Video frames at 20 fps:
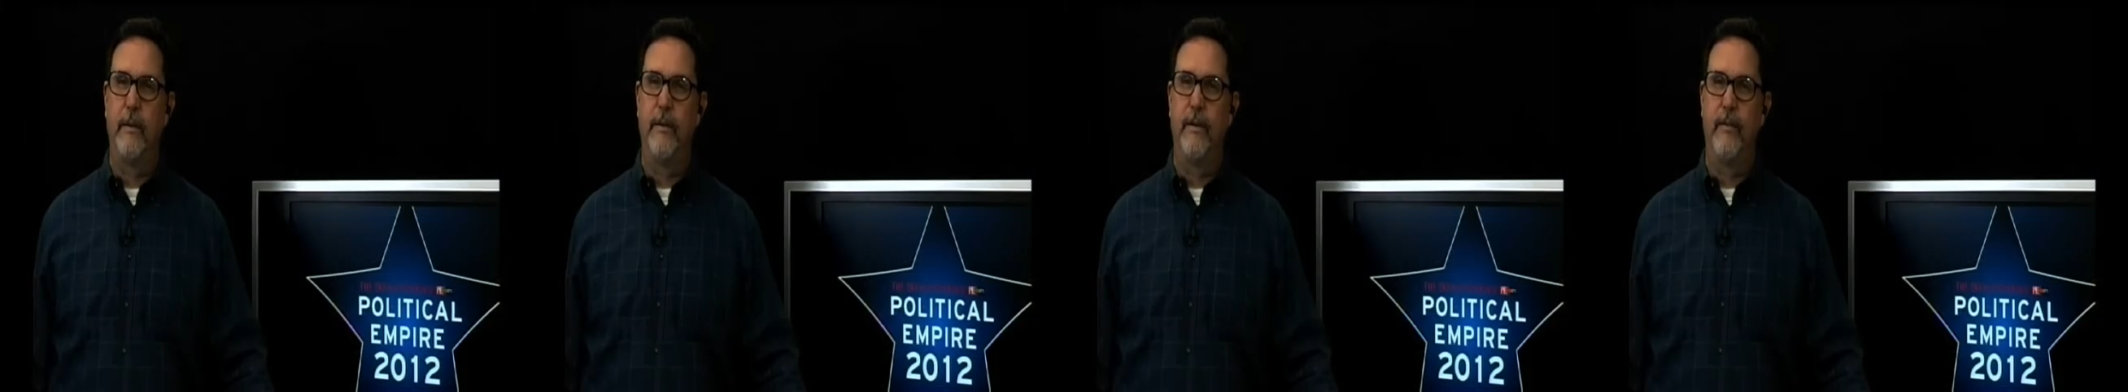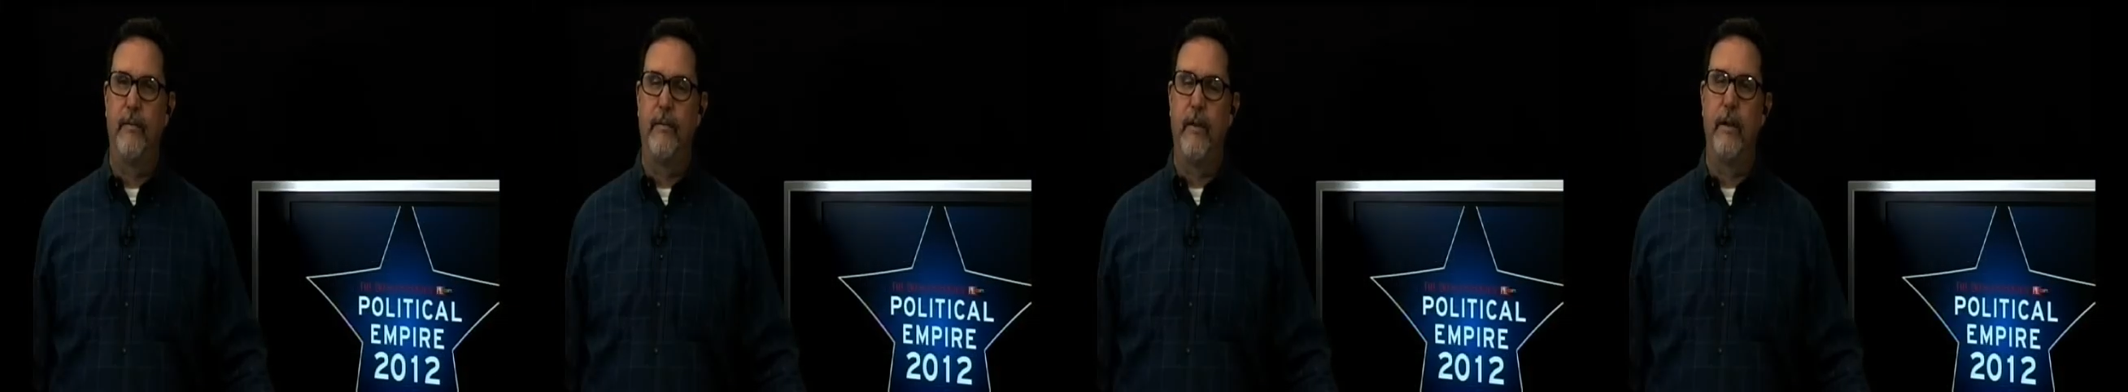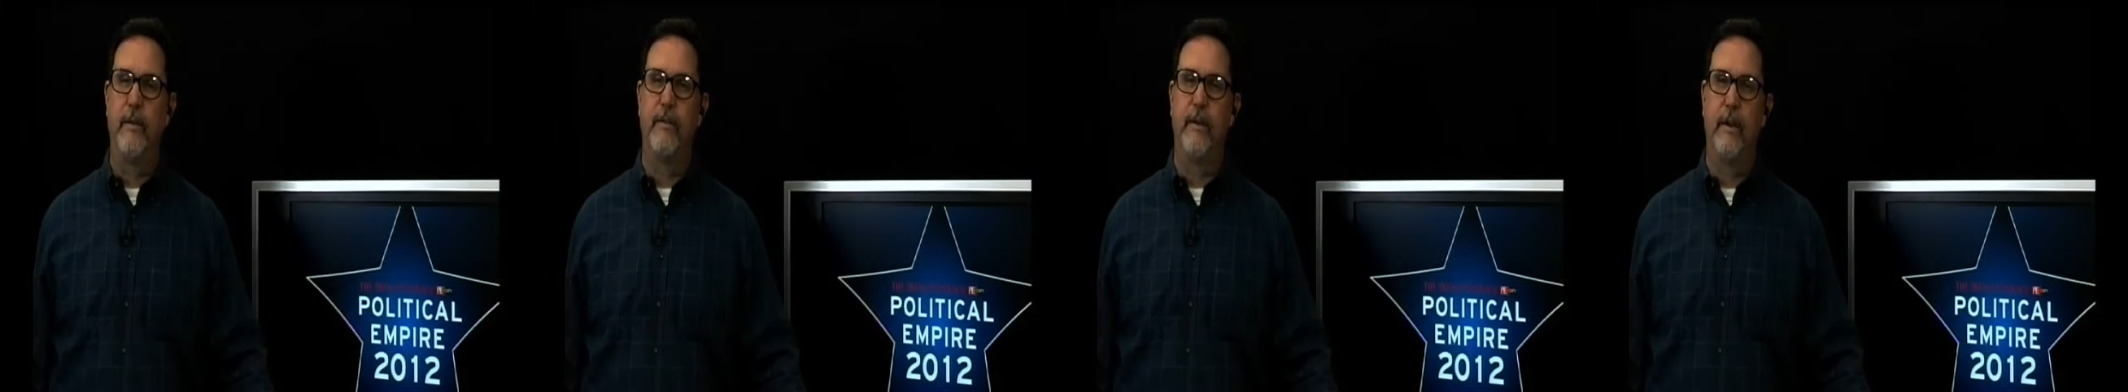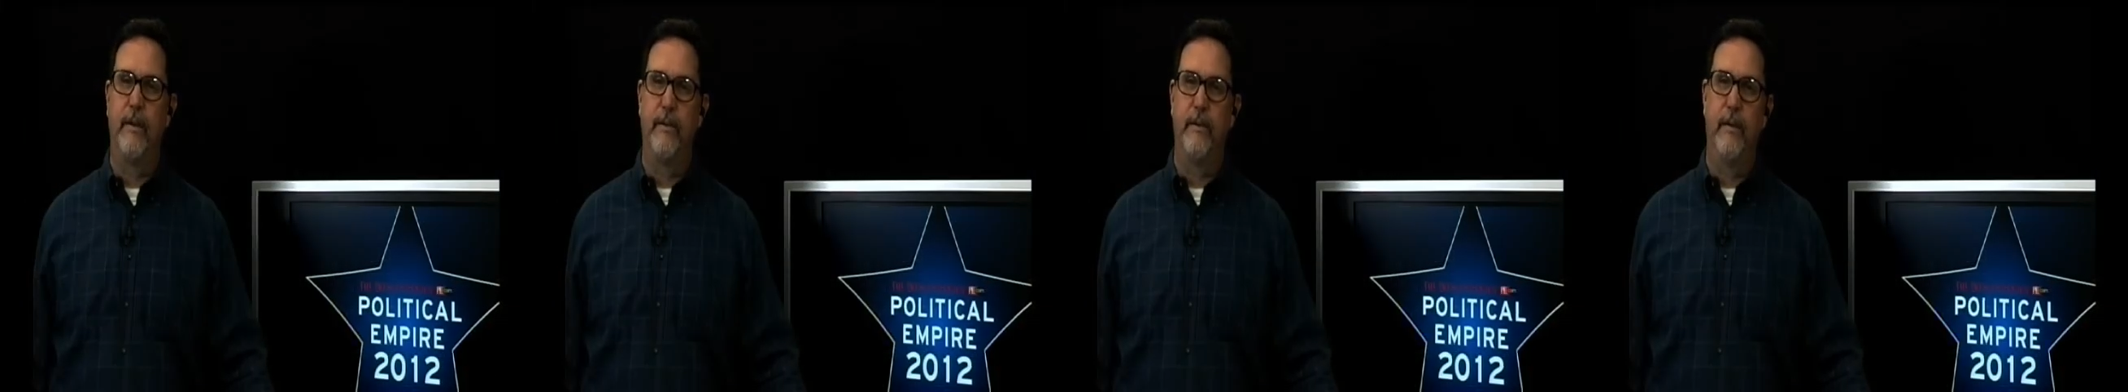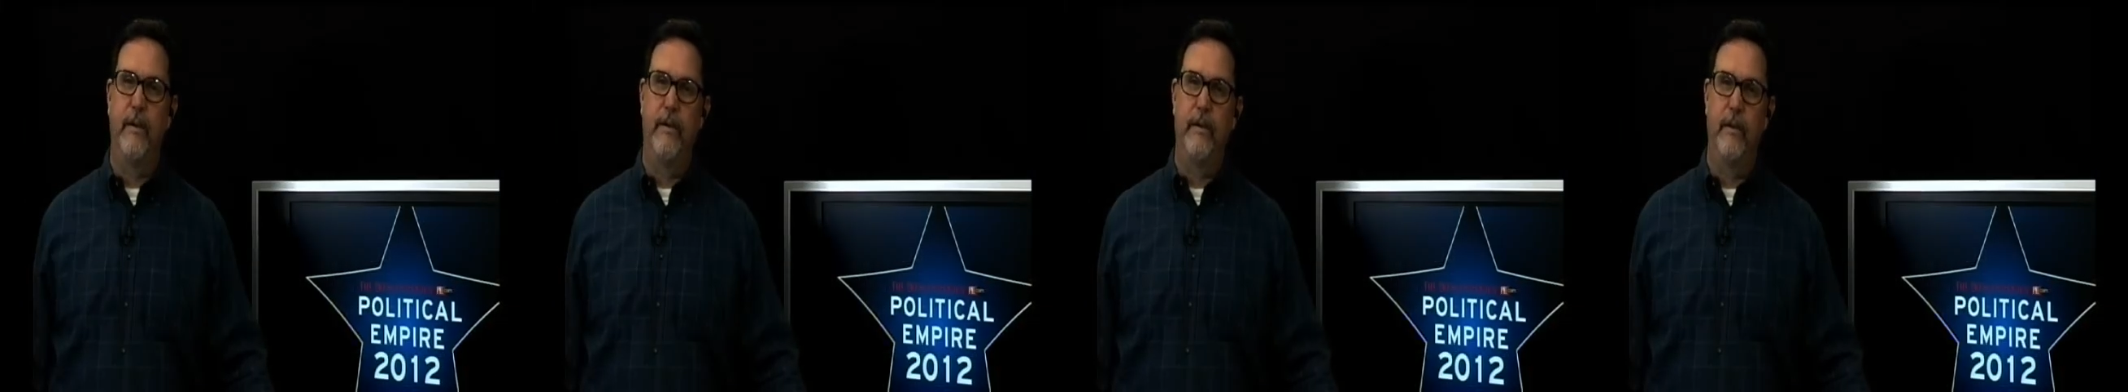was a fundraiser
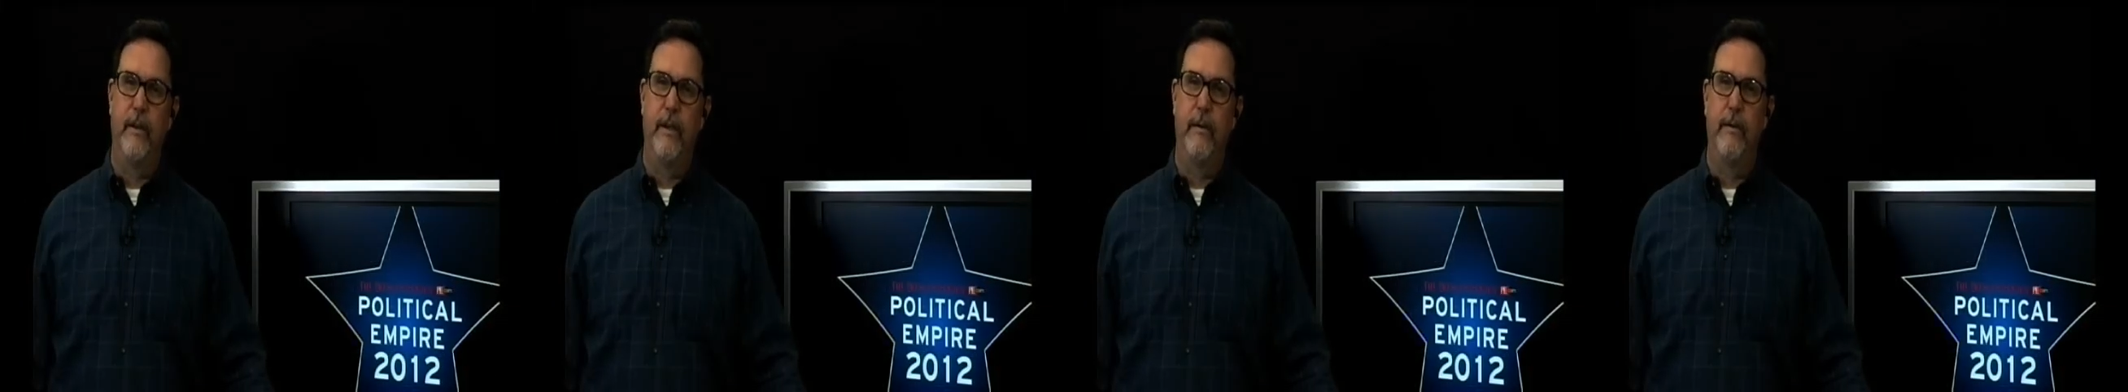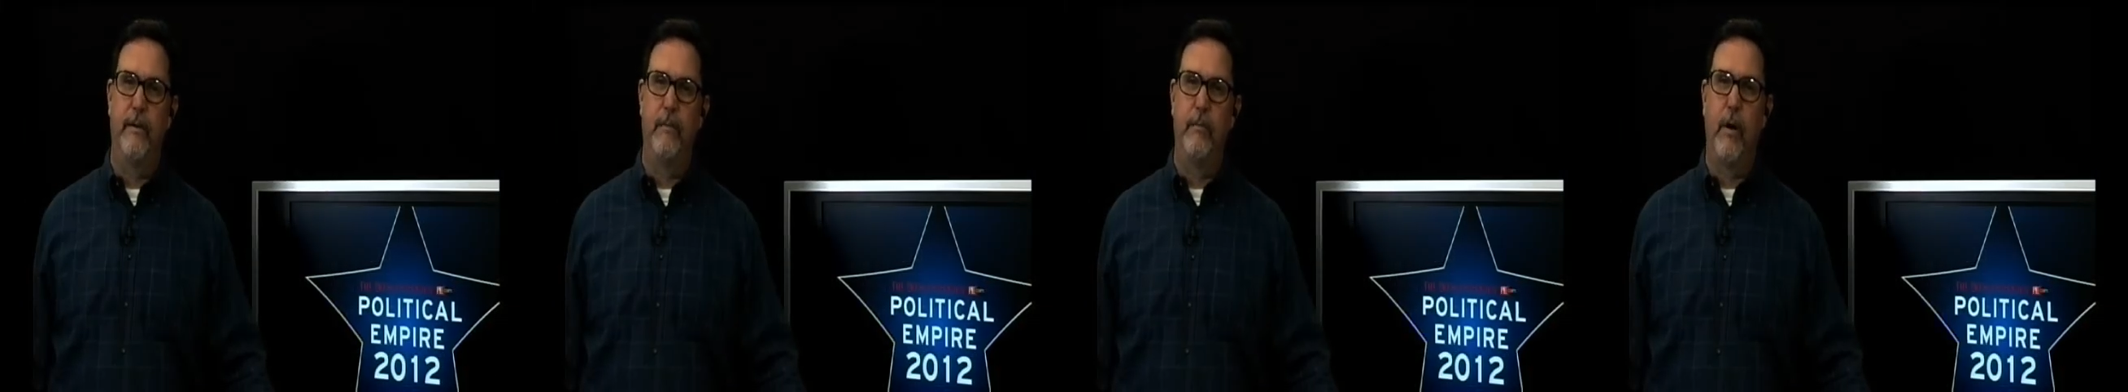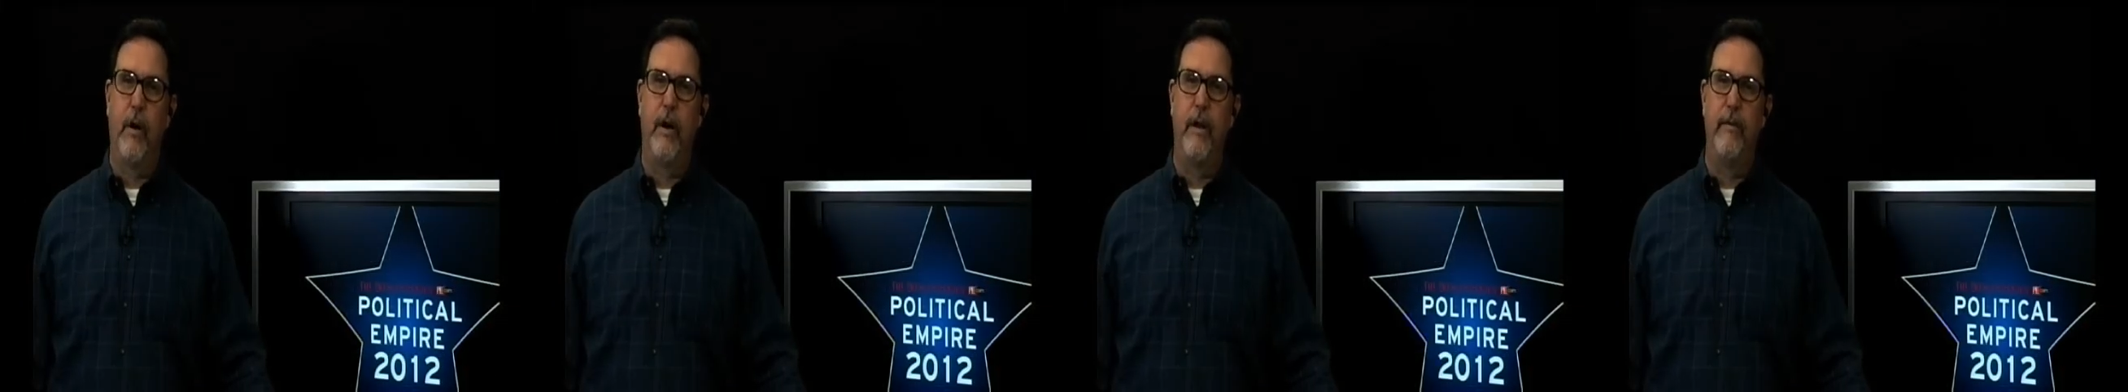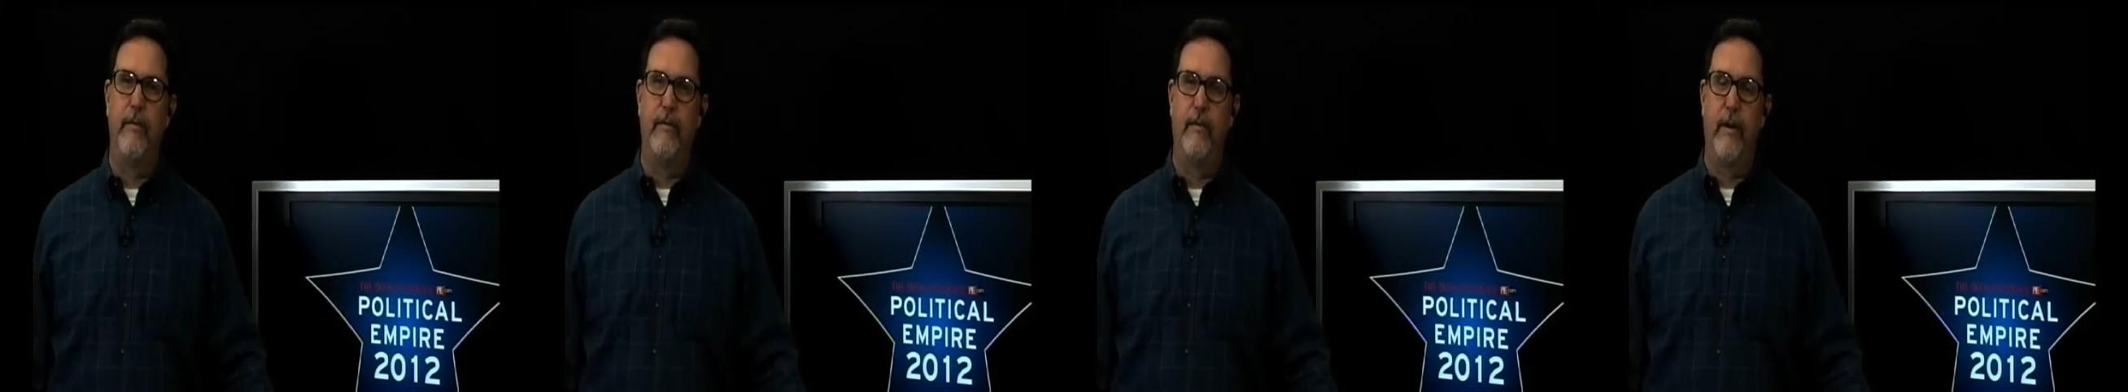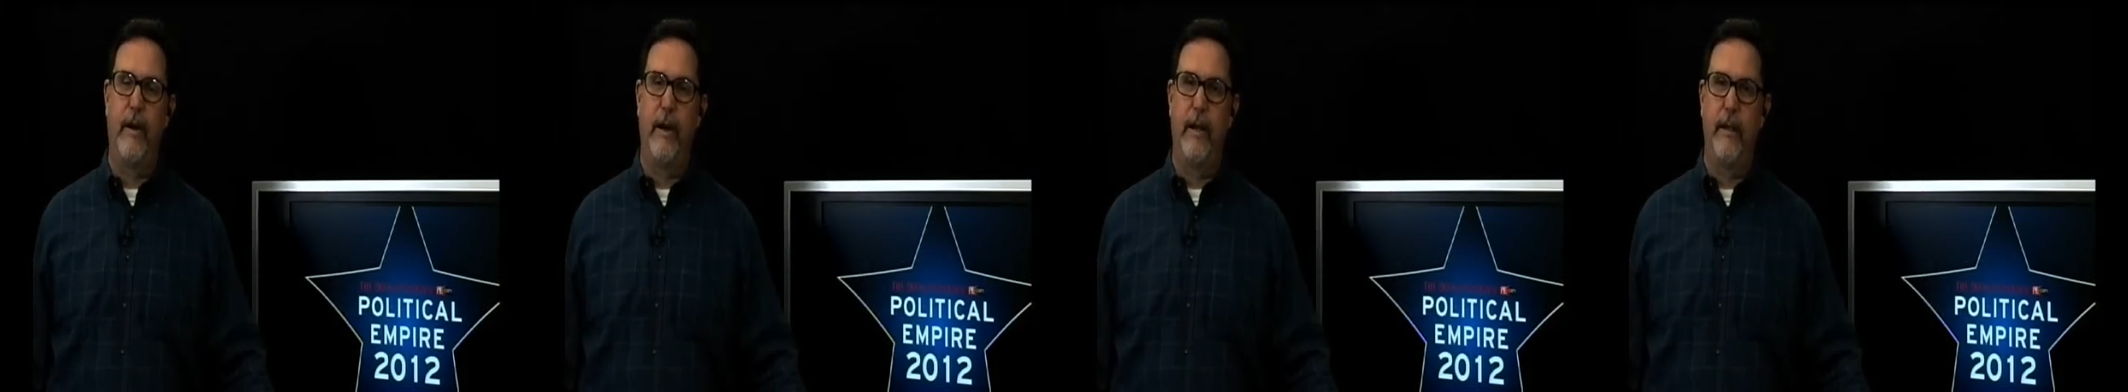recently with Barney
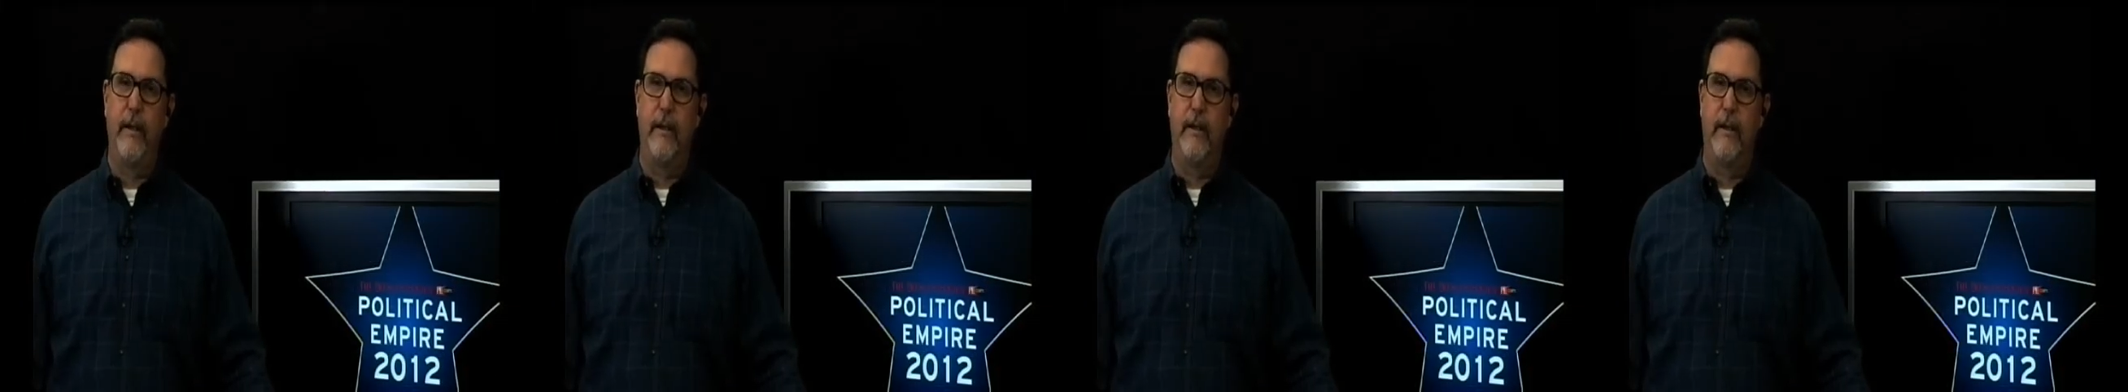Frank